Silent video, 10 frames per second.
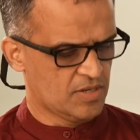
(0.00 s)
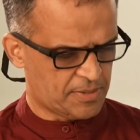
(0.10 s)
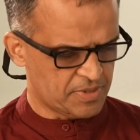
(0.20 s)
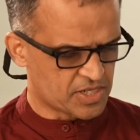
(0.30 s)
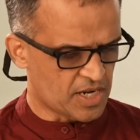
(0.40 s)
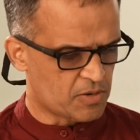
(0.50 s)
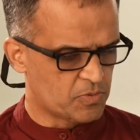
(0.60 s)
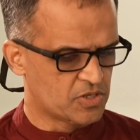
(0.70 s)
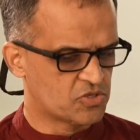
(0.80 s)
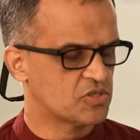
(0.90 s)
let me start
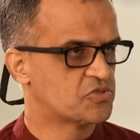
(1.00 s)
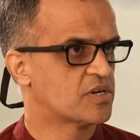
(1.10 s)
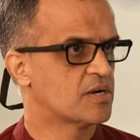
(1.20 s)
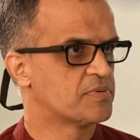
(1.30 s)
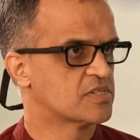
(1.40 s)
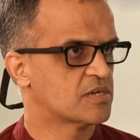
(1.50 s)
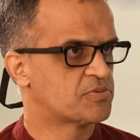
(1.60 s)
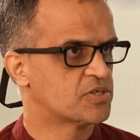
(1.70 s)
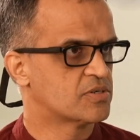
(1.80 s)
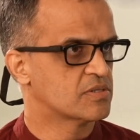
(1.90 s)
with this general
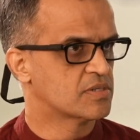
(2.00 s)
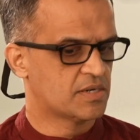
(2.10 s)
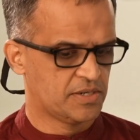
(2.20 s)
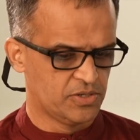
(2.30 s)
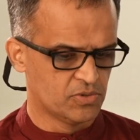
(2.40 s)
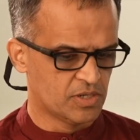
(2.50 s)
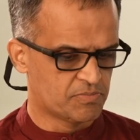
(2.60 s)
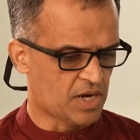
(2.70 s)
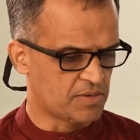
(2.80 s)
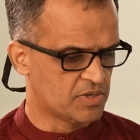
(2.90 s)
perception that
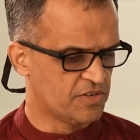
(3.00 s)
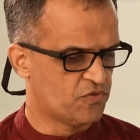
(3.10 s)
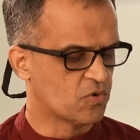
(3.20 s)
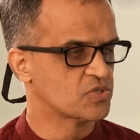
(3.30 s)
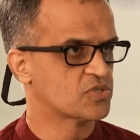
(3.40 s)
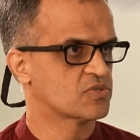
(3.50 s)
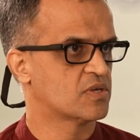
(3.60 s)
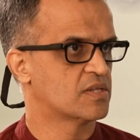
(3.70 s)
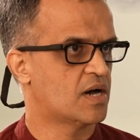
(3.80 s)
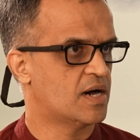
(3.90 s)
Niyogin primarily focuses
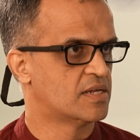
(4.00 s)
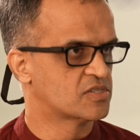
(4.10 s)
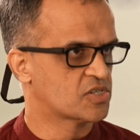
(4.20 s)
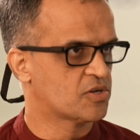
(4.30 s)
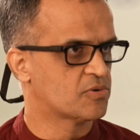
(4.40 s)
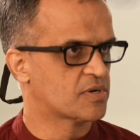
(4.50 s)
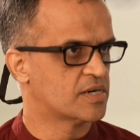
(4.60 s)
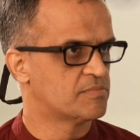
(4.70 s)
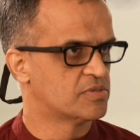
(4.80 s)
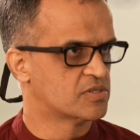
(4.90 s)
on unsecured credit